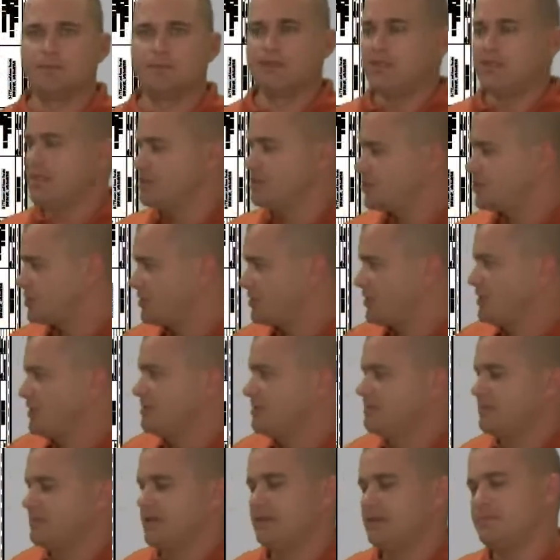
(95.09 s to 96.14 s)
each
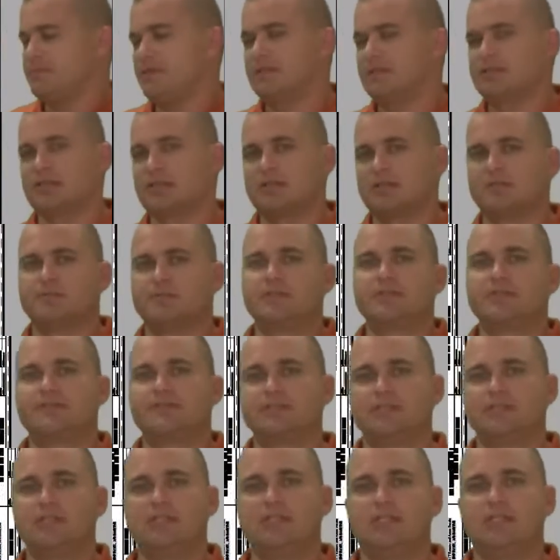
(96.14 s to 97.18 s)
sheet may be set up
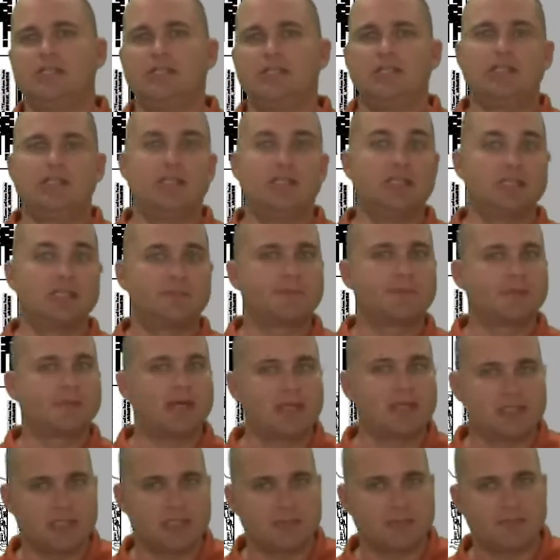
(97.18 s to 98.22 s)
differently, each
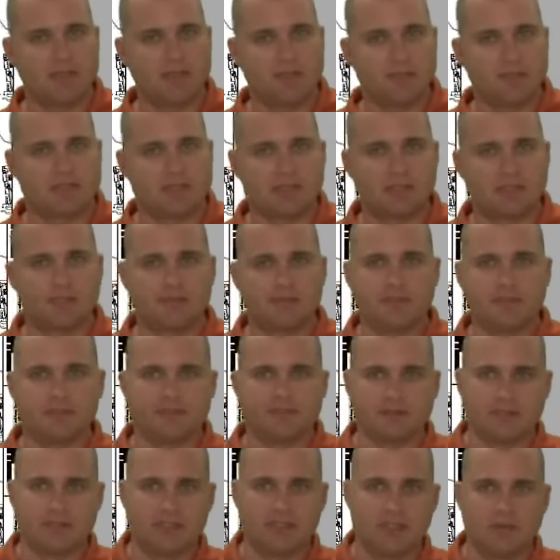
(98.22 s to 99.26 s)
project may be set up
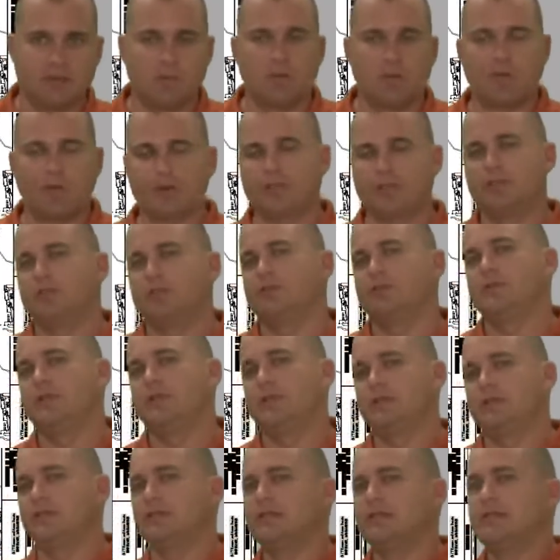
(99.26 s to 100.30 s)
differently. What we're going to do
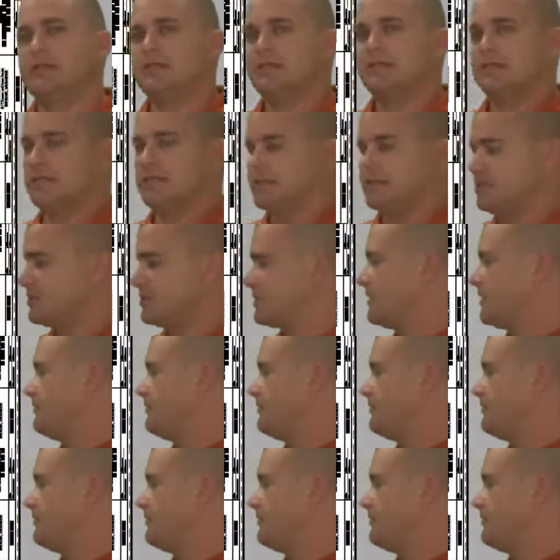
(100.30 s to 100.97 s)
here is just